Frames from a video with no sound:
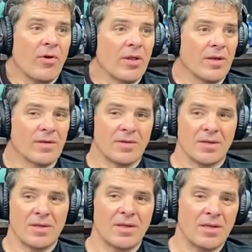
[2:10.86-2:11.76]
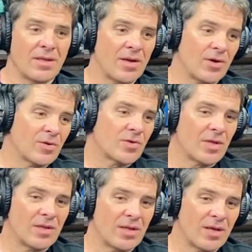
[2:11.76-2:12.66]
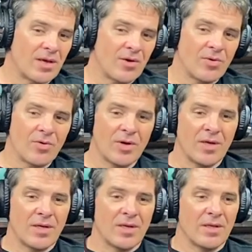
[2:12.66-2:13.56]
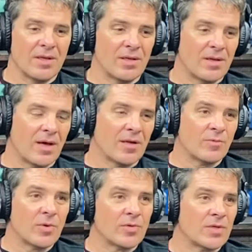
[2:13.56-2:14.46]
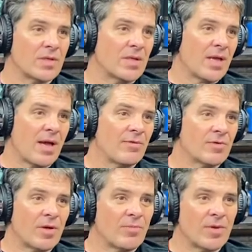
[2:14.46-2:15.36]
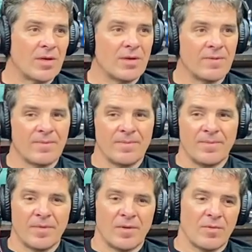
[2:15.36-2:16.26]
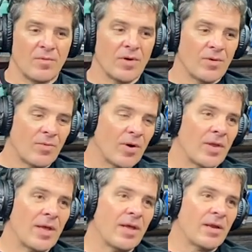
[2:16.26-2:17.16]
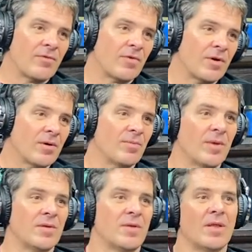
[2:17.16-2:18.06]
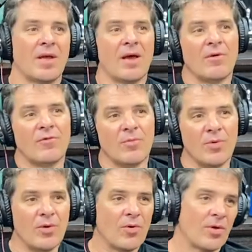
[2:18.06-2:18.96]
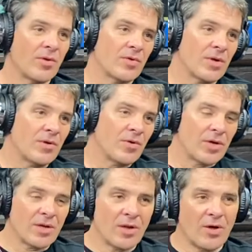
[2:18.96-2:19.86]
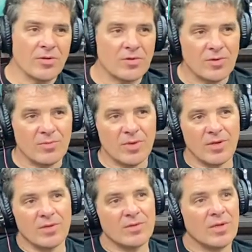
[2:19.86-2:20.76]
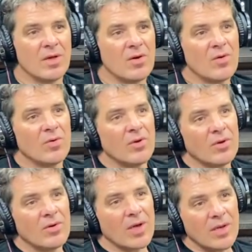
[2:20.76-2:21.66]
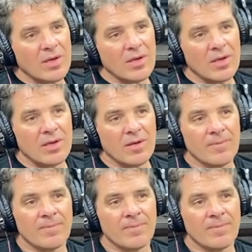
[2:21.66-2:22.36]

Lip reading: is, then all of a sudden they go, the hospital says they have something. Well, where'd they get it from? They say they got it from you. All of a sudden you get a lawsuit because, oh, you know, I didn't get a,